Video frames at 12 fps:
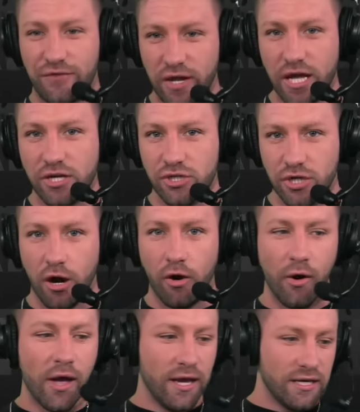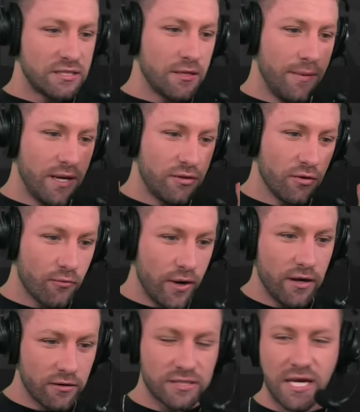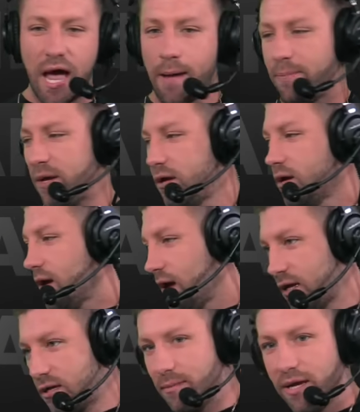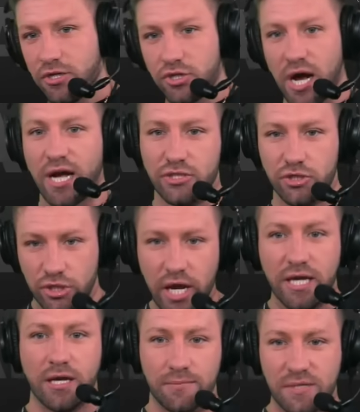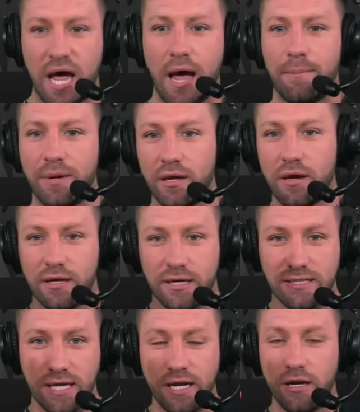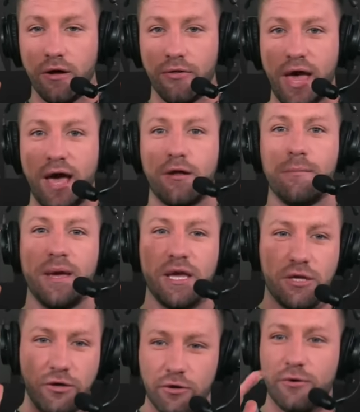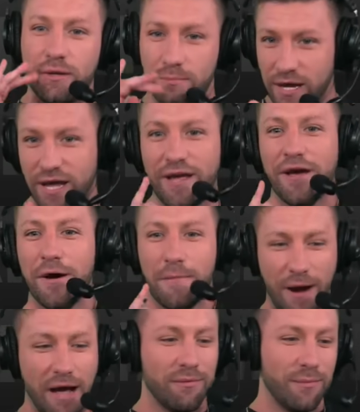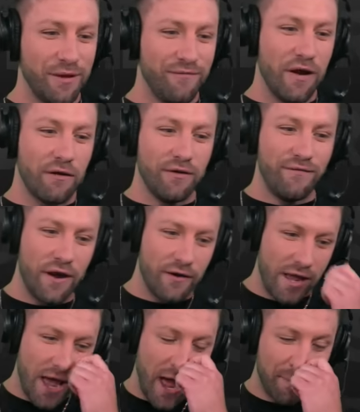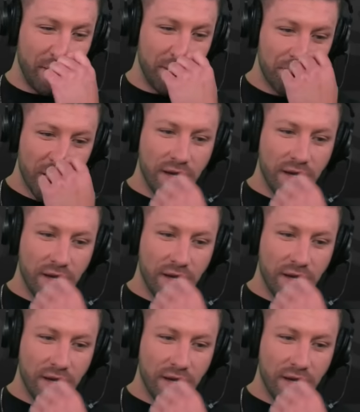today's show is to make the Raiders happy and to make Josh Jacobs happy, because I know that'll make you and me probably very, very happy.